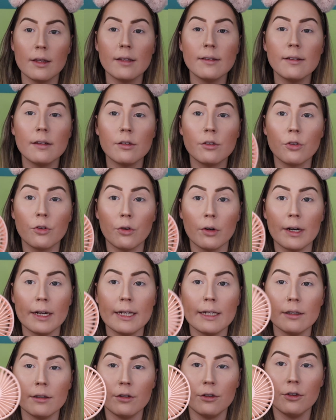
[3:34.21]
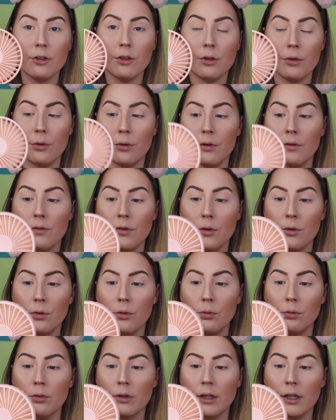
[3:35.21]
This is great too. If
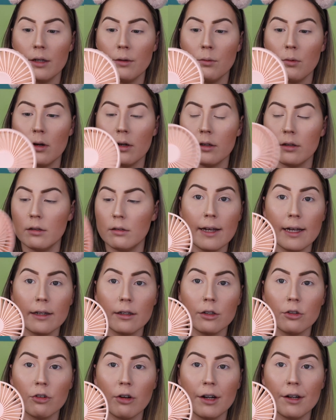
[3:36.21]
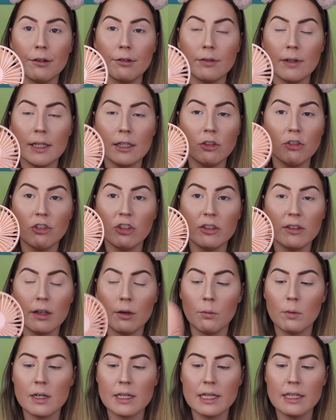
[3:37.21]
you really want fan dry your face, just
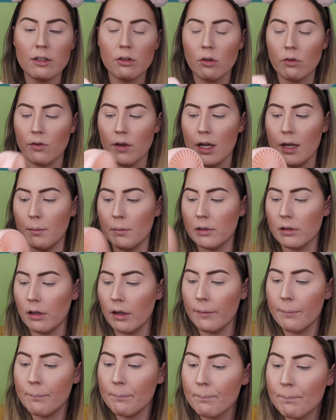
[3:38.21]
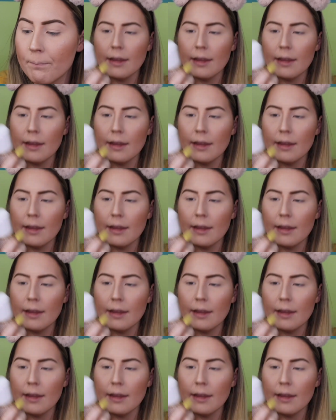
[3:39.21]
get one of these off of Amazon.